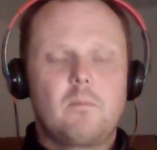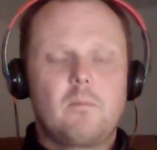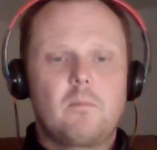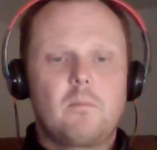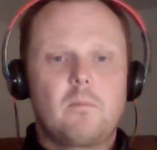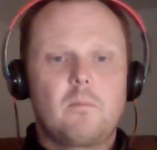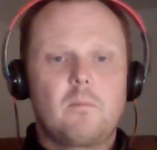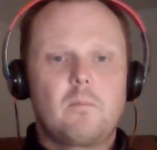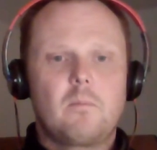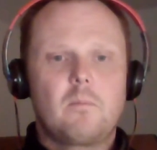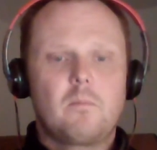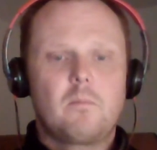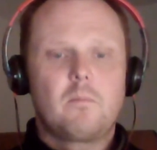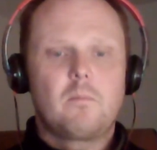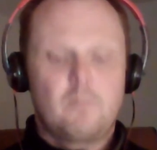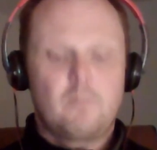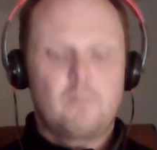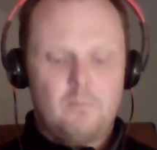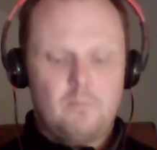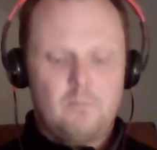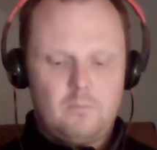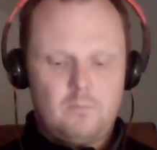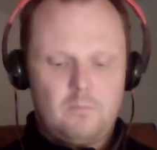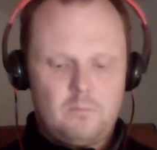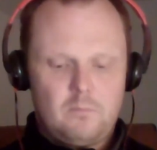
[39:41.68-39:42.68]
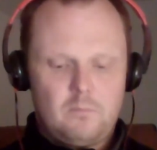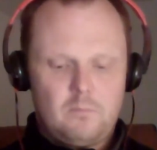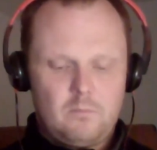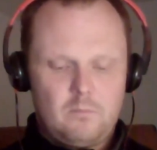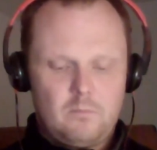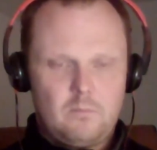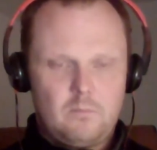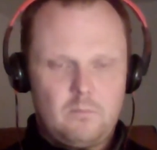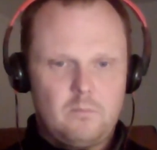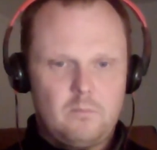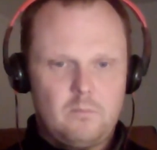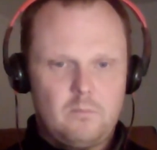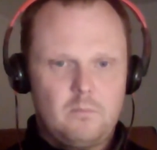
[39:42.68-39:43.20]

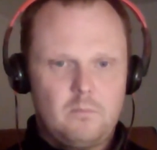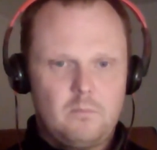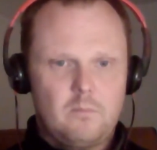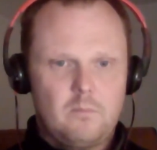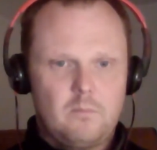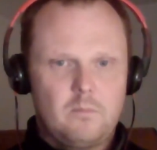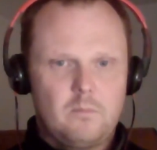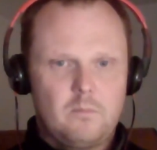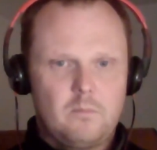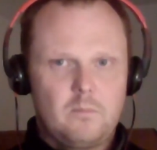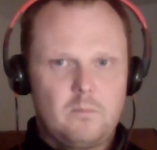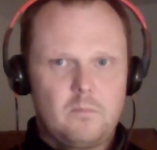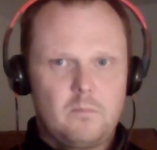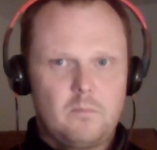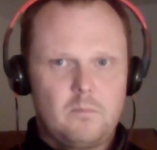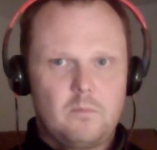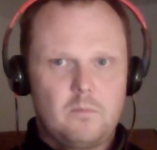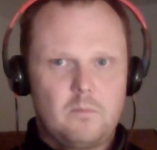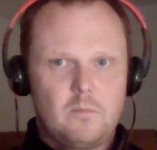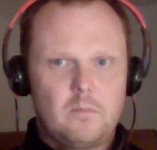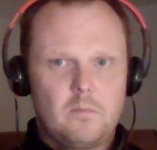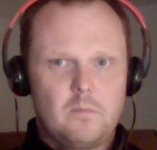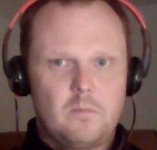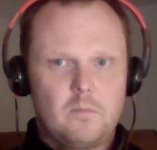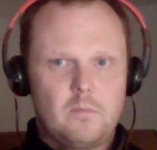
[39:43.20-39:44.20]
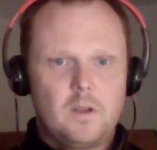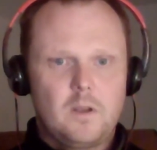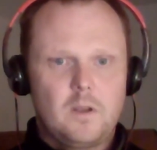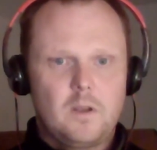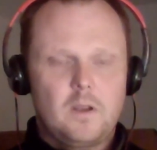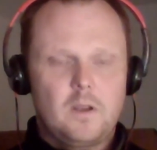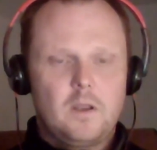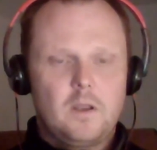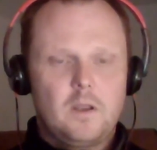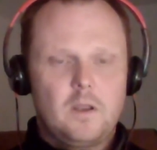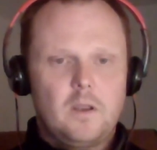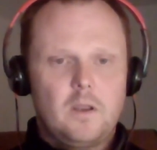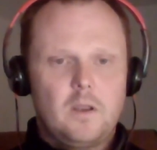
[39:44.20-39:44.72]

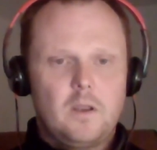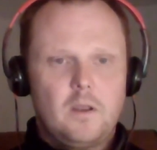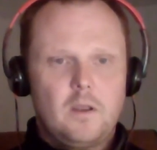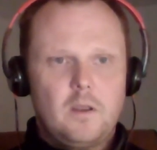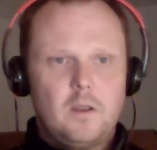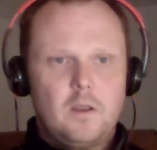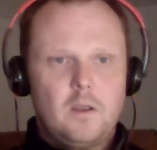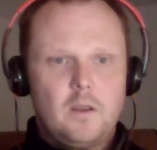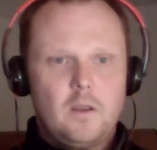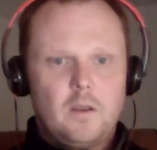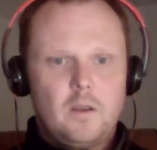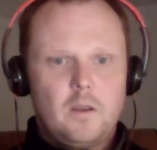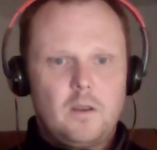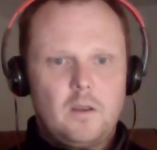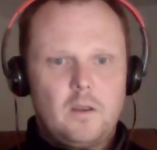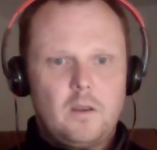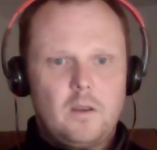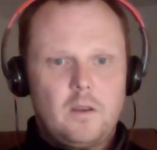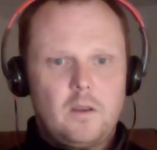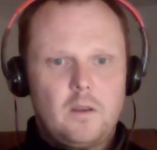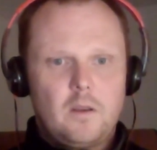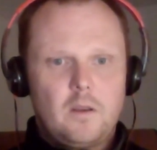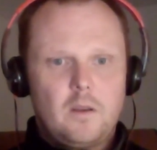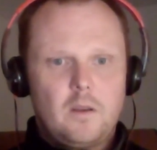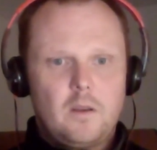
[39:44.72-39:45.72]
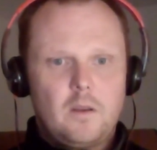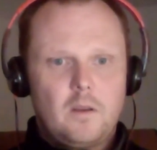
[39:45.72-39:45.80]
No one is speaking in this clip.